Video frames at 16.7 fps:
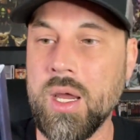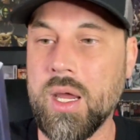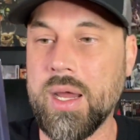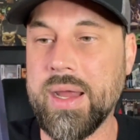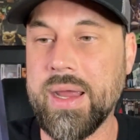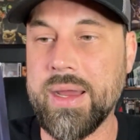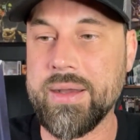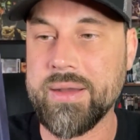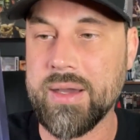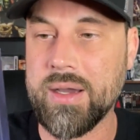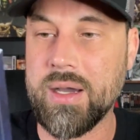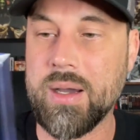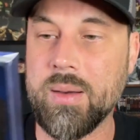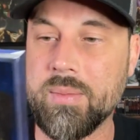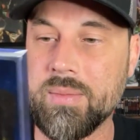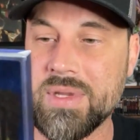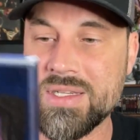And
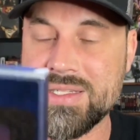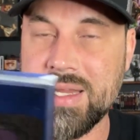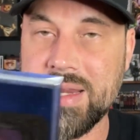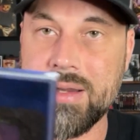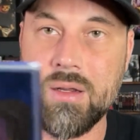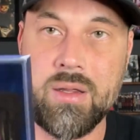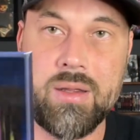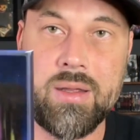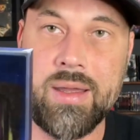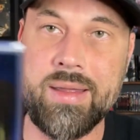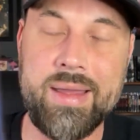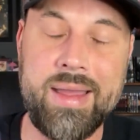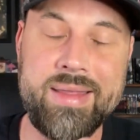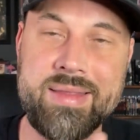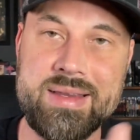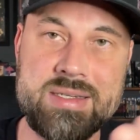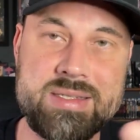it's like,
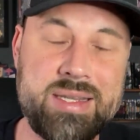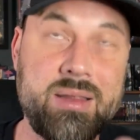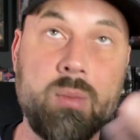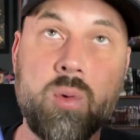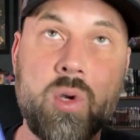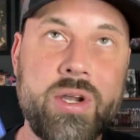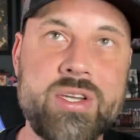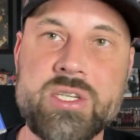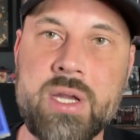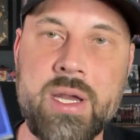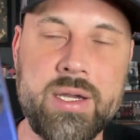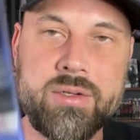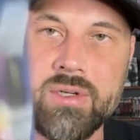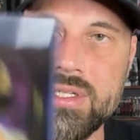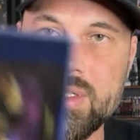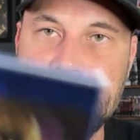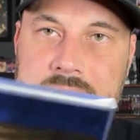I think it's like the British
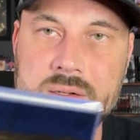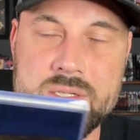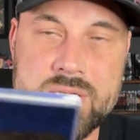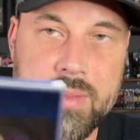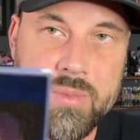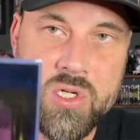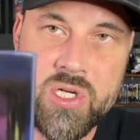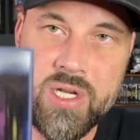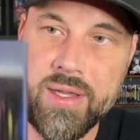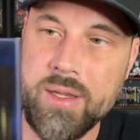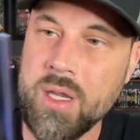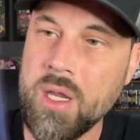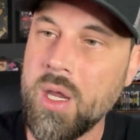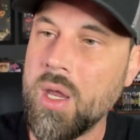countryside or some shit.